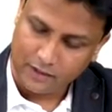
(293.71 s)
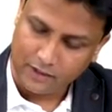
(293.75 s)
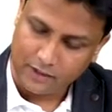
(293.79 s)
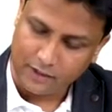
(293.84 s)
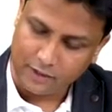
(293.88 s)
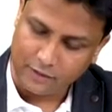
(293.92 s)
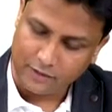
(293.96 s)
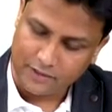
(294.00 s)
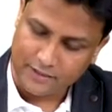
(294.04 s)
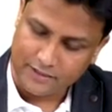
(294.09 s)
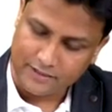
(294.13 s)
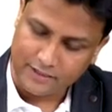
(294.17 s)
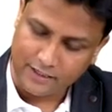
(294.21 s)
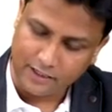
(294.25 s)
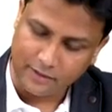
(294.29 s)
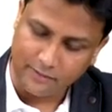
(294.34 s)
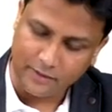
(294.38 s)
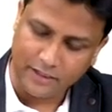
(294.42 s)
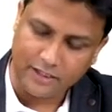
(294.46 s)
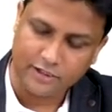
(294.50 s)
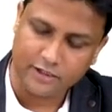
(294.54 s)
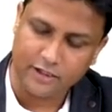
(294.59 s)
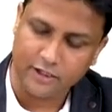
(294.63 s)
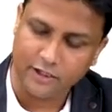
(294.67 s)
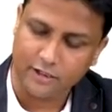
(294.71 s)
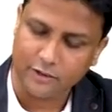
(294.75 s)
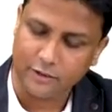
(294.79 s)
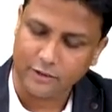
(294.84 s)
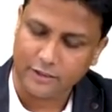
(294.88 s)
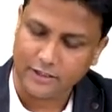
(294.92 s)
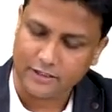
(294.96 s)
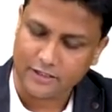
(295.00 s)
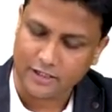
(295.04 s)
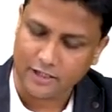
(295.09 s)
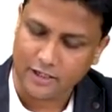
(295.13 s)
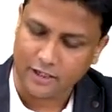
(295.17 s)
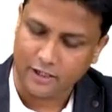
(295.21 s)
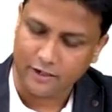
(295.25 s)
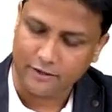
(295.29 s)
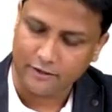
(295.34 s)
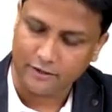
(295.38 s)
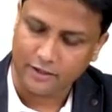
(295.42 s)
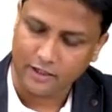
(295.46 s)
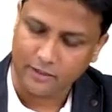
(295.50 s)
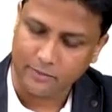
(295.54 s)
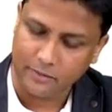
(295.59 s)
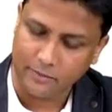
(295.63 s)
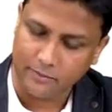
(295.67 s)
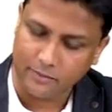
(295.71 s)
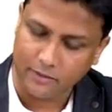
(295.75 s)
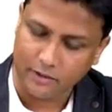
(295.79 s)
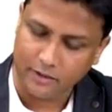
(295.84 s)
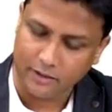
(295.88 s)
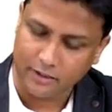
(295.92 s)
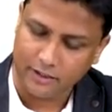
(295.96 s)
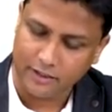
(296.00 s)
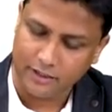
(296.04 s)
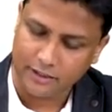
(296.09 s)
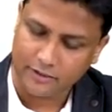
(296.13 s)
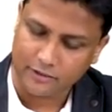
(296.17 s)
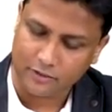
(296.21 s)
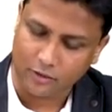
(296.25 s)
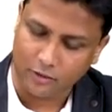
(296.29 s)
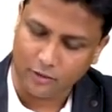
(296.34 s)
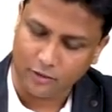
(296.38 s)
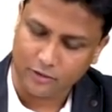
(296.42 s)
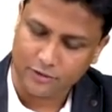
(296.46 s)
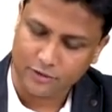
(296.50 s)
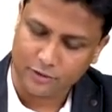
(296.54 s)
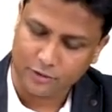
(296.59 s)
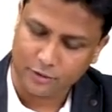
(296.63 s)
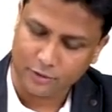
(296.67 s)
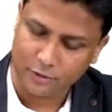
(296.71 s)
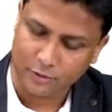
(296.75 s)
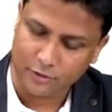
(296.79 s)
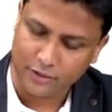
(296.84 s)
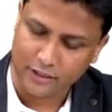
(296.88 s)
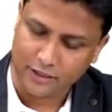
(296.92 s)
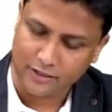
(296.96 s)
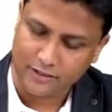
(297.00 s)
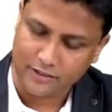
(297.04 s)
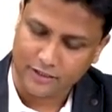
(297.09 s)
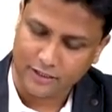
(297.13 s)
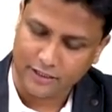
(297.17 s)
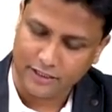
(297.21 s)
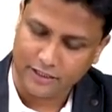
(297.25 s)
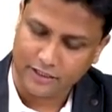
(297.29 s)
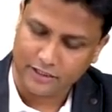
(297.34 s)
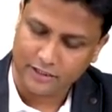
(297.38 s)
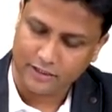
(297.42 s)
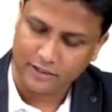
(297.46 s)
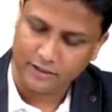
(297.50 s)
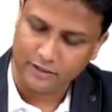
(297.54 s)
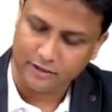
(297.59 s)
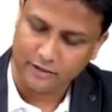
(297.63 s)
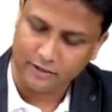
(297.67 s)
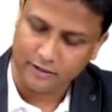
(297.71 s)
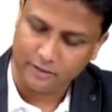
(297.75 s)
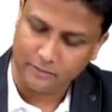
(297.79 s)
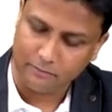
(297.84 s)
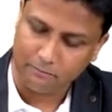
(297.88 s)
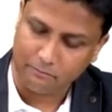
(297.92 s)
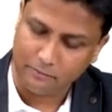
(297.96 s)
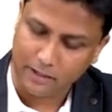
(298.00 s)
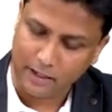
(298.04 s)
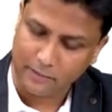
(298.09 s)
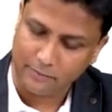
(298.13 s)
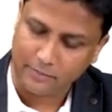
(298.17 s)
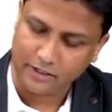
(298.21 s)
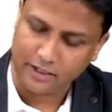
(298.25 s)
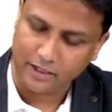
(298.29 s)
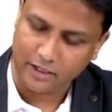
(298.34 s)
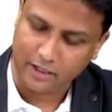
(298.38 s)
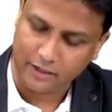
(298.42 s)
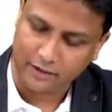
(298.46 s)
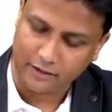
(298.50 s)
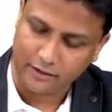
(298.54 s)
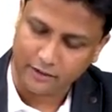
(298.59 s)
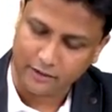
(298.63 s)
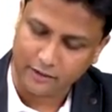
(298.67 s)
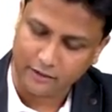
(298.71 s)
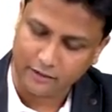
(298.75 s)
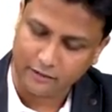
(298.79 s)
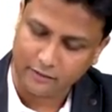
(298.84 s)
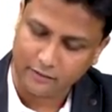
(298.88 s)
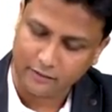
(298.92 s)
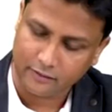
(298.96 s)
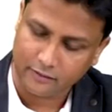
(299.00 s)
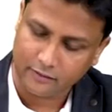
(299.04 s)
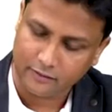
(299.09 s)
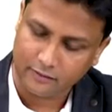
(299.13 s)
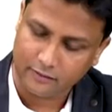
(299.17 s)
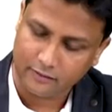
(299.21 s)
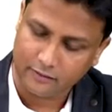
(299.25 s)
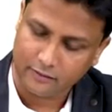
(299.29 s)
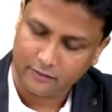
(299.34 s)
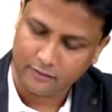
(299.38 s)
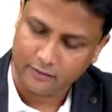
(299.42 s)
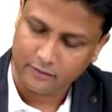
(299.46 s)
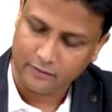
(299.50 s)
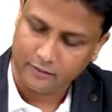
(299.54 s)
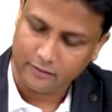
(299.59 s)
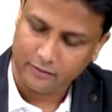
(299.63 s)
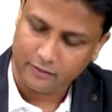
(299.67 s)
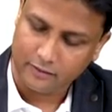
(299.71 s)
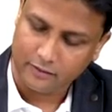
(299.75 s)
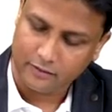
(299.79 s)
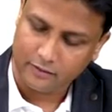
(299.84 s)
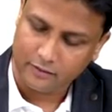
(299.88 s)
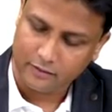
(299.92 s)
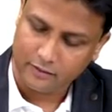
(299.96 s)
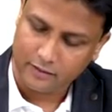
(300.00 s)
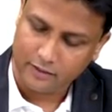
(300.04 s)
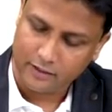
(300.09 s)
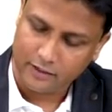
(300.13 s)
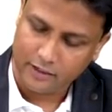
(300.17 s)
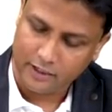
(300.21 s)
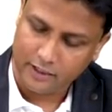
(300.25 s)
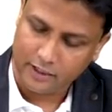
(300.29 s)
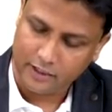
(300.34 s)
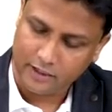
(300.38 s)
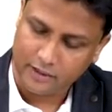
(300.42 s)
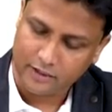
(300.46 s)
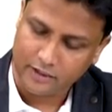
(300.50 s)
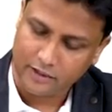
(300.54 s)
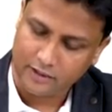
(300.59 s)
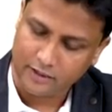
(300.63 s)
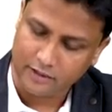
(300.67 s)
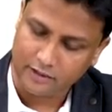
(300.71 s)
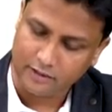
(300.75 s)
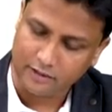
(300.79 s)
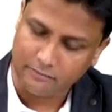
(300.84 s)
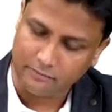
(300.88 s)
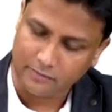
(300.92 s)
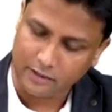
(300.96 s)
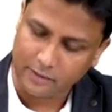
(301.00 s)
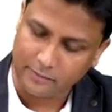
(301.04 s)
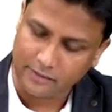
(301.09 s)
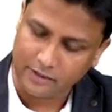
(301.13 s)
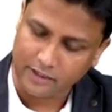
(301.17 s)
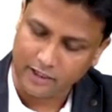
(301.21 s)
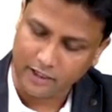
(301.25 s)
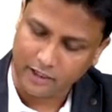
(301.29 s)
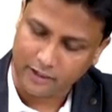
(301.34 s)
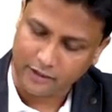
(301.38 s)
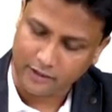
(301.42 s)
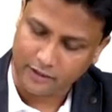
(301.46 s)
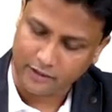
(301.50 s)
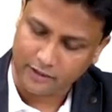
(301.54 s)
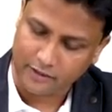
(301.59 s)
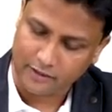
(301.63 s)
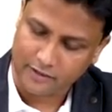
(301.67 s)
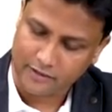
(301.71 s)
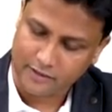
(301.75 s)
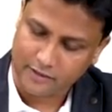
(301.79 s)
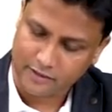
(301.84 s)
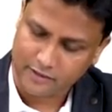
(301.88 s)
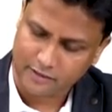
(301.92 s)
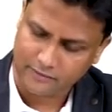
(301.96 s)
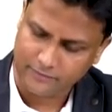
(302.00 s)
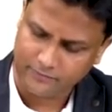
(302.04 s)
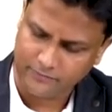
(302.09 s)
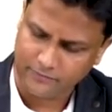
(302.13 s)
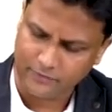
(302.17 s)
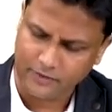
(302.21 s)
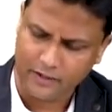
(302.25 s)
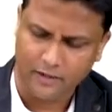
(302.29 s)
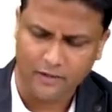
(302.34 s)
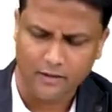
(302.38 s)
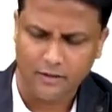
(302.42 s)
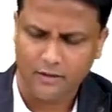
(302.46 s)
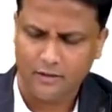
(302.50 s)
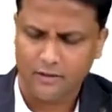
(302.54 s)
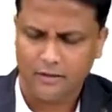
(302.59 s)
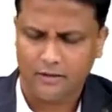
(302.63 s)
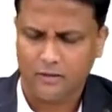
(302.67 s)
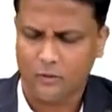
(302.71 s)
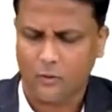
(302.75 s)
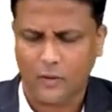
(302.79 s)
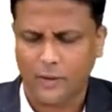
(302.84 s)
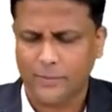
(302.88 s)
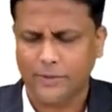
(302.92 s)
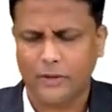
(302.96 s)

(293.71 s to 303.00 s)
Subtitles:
Now this same internal thoracic artery, remember, it is also known as internal mammary artery. Internal mammary artery, guys. Why?